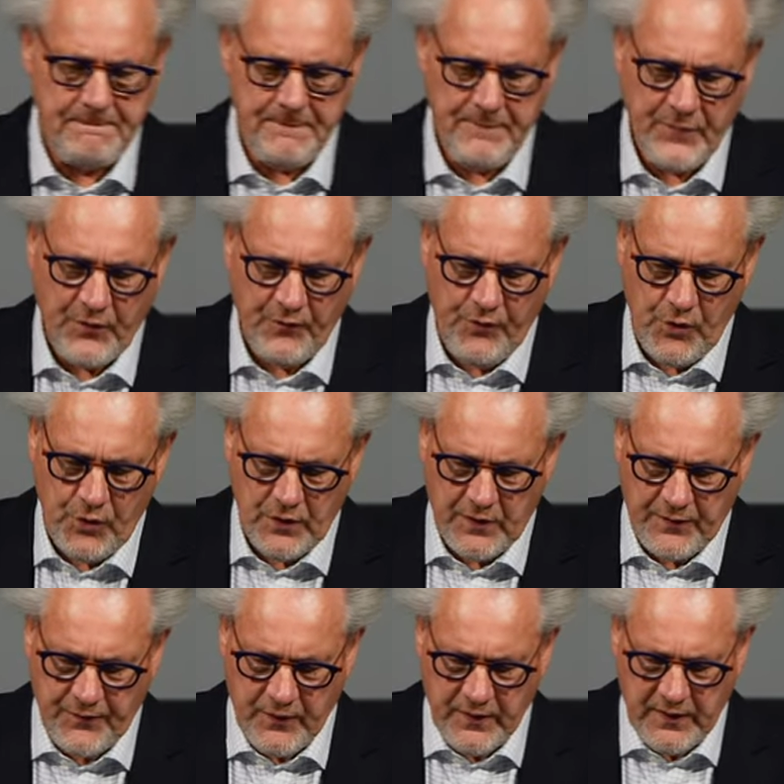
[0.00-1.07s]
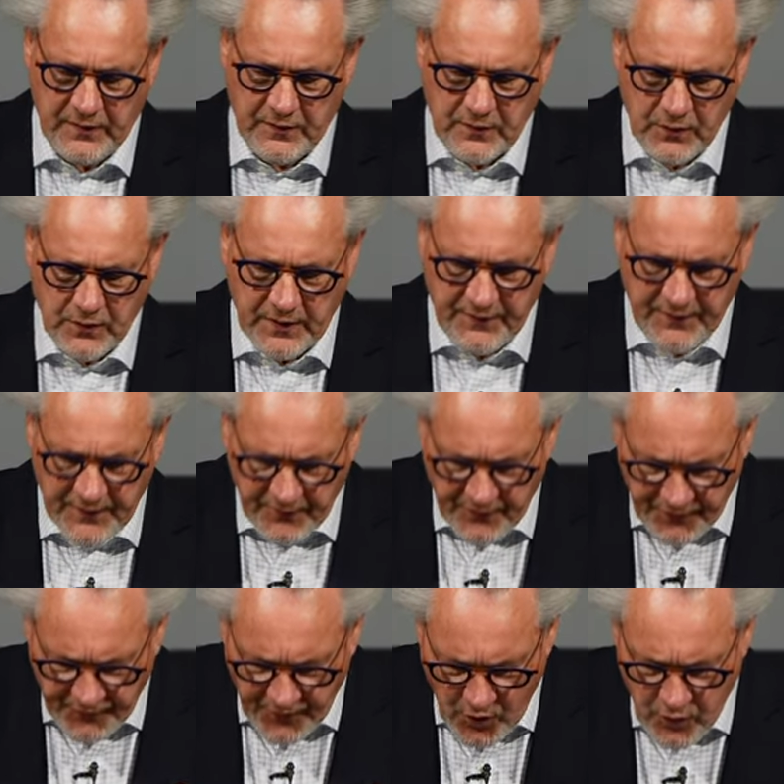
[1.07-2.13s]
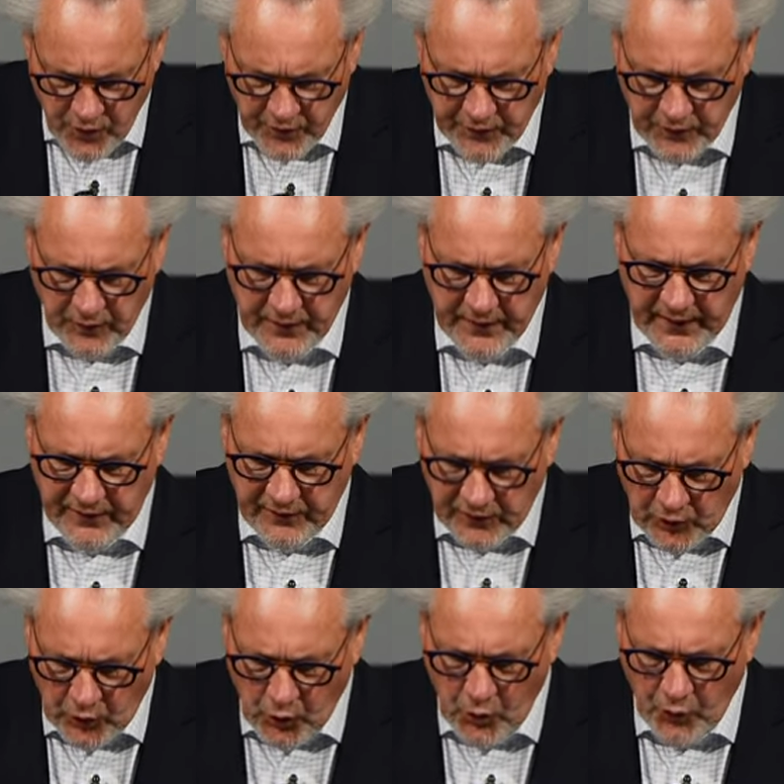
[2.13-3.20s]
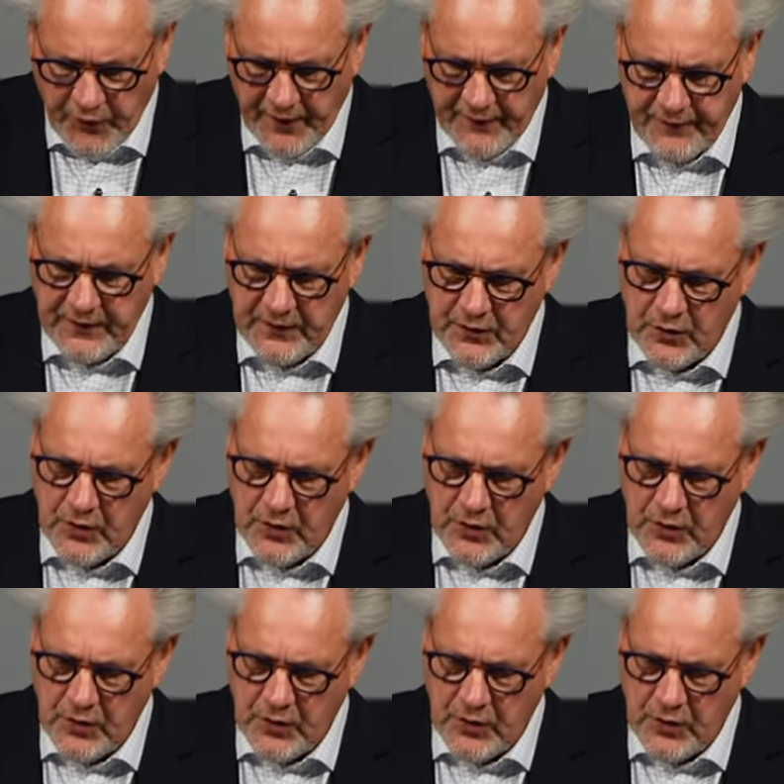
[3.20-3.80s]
Works for his glory with a focus on Christ and all that we do,